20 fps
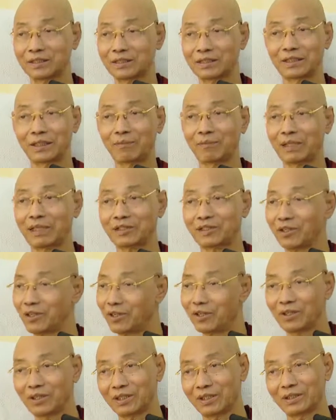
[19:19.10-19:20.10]
Dhamma
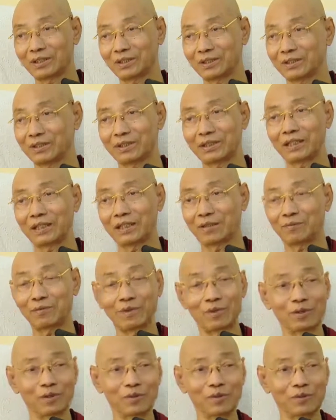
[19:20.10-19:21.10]
talk, they are
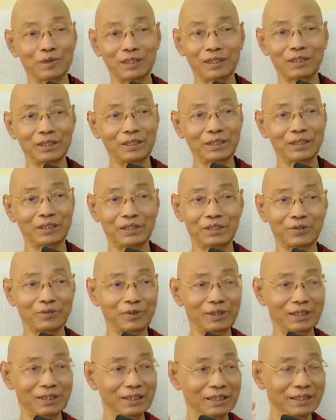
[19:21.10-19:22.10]
following in this
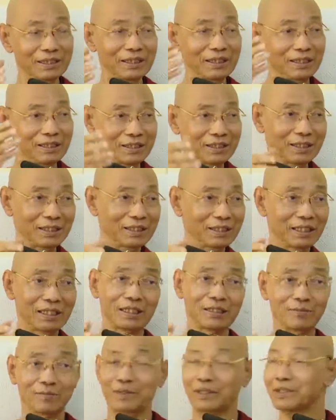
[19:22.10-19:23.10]
way, they teach
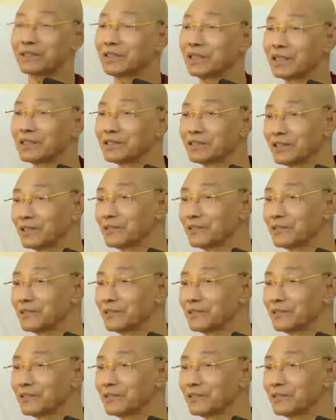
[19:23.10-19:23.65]
another persons.